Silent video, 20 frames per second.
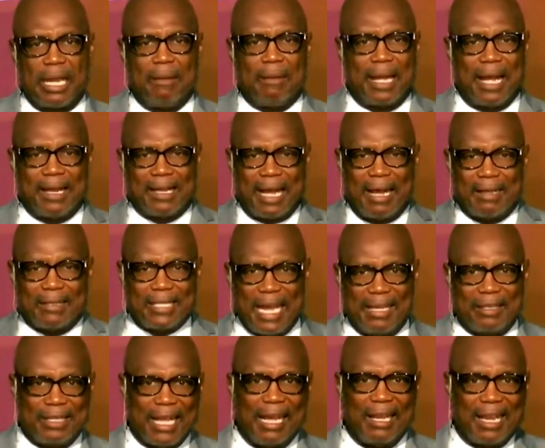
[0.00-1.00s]
I,
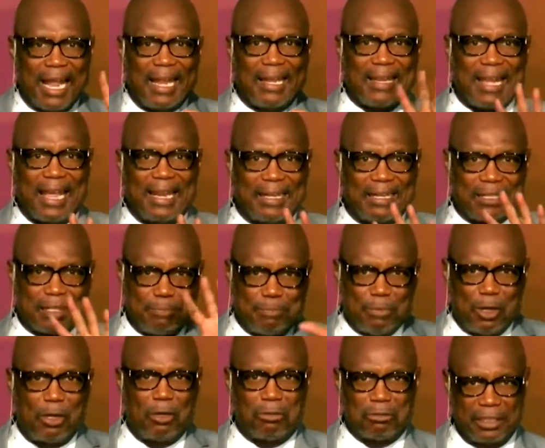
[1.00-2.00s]
I, I, I like
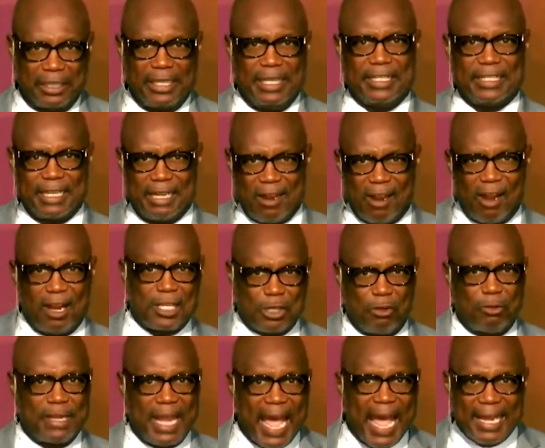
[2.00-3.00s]
small d's and r's
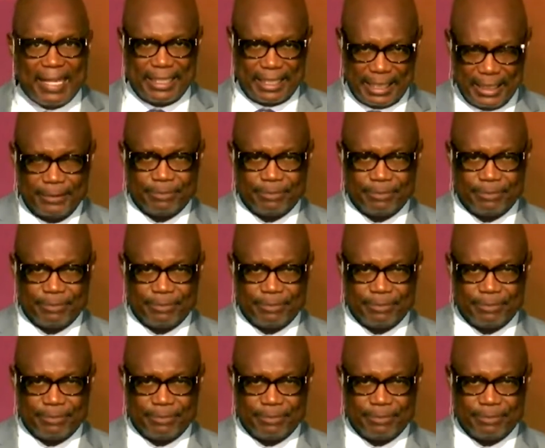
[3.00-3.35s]
on that.